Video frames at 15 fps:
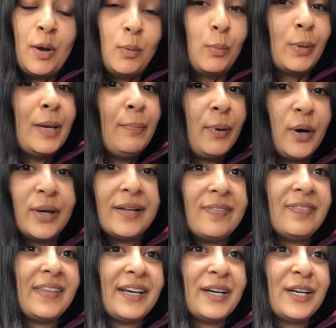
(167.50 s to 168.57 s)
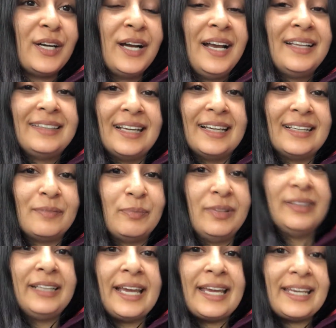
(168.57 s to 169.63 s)
We put it there. The
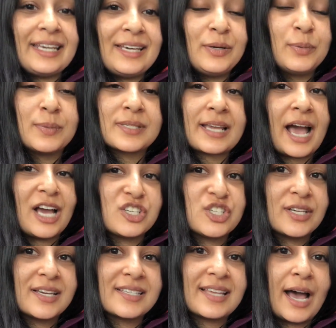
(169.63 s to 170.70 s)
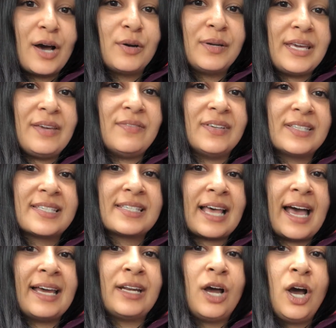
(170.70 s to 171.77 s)
lady who was cashing us out even
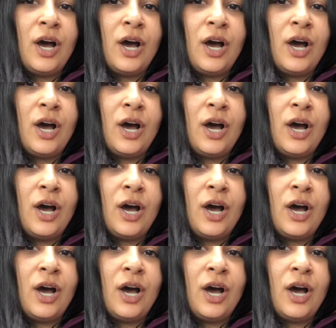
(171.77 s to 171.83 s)
said,